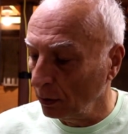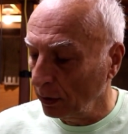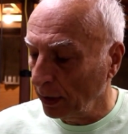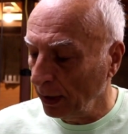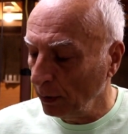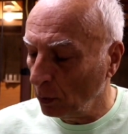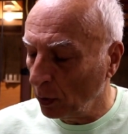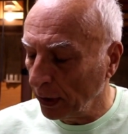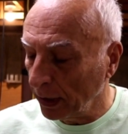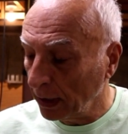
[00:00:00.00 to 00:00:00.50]

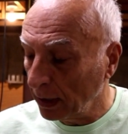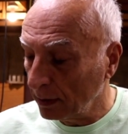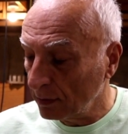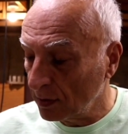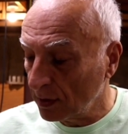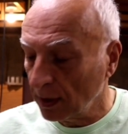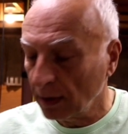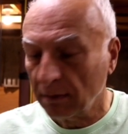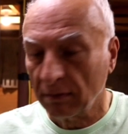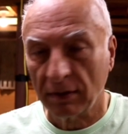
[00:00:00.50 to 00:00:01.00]
They want to
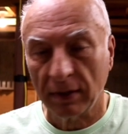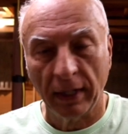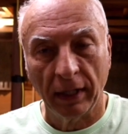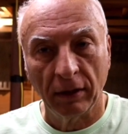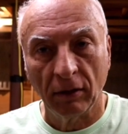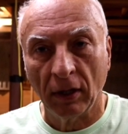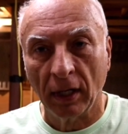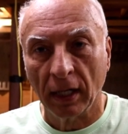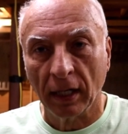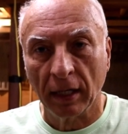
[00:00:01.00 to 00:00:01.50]

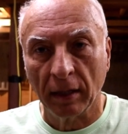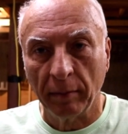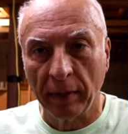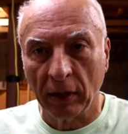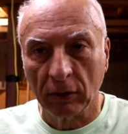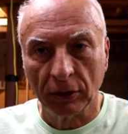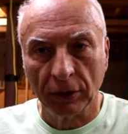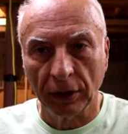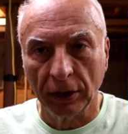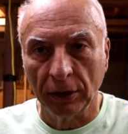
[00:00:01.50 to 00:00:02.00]
send all of them
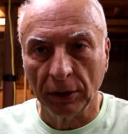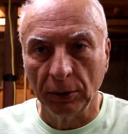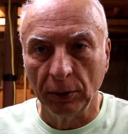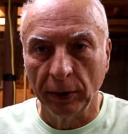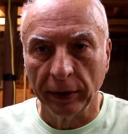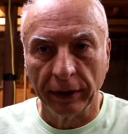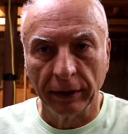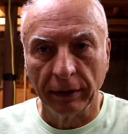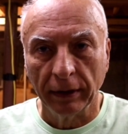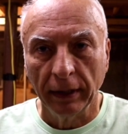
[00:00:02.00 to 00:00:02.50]
out to you